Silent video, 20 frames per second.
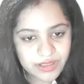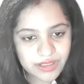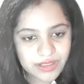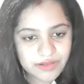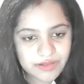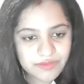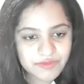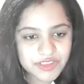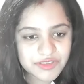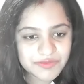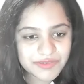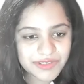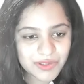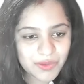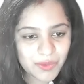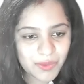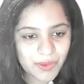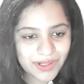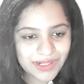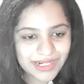which we
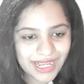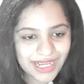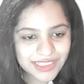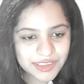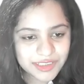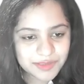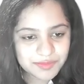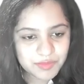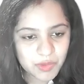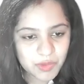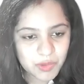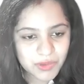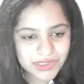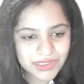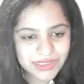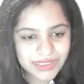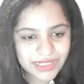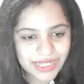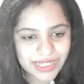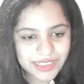call as
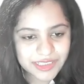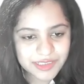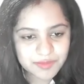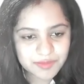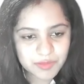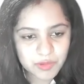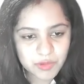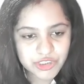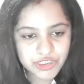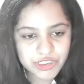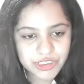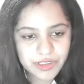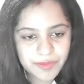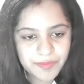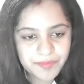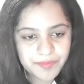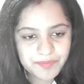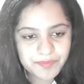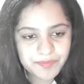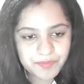post-exposure
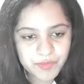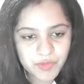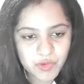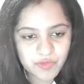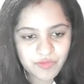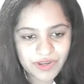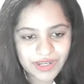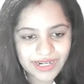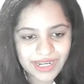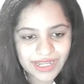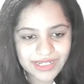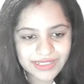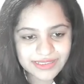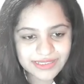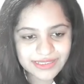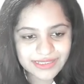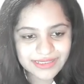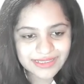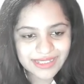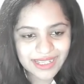
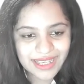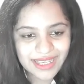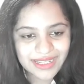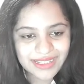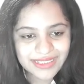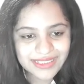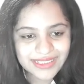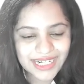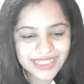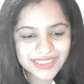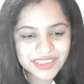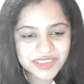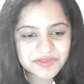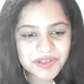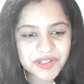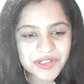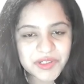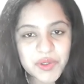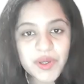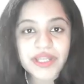prophylaxis. That is when
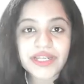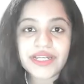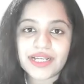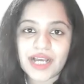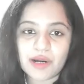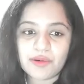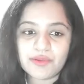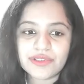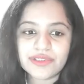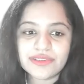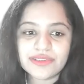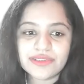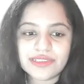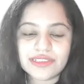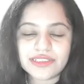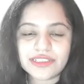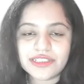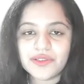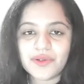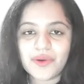you encounter
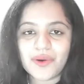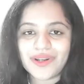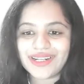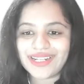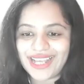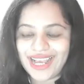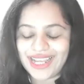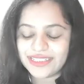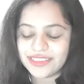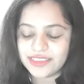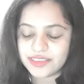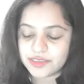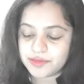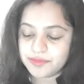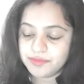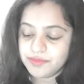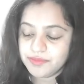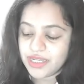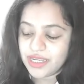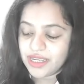certain organism
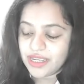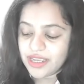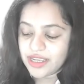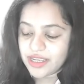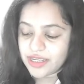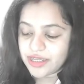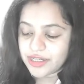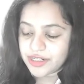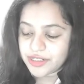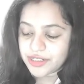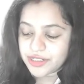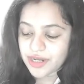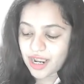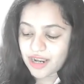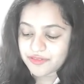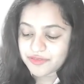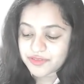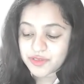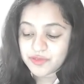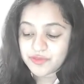
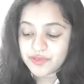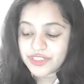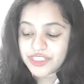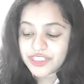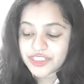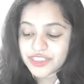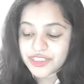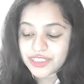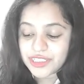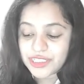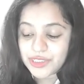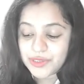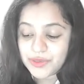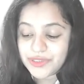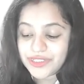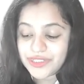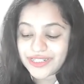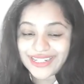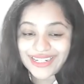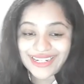after which you
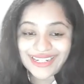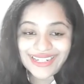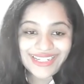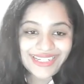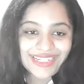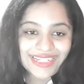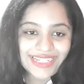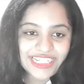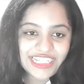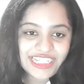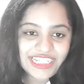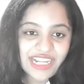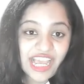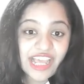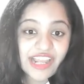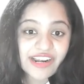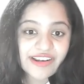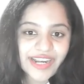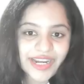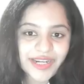directly need
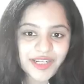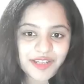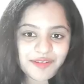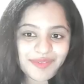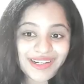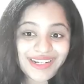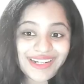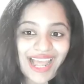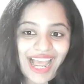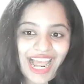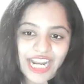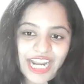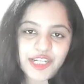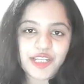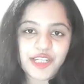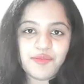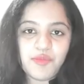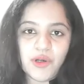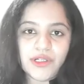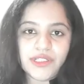ready-made
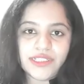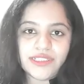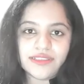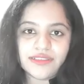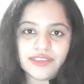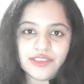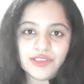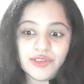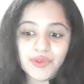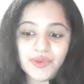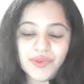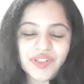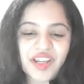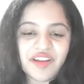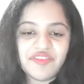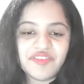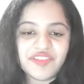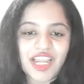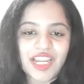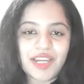antibodies. You don't
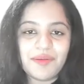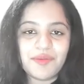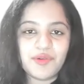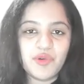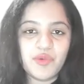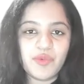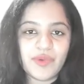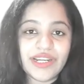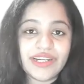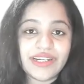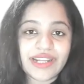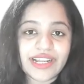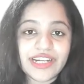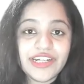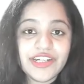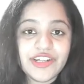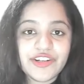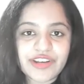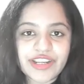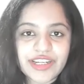have time to wait
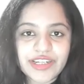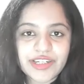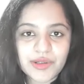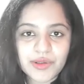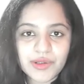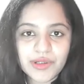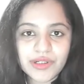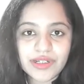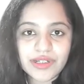and train your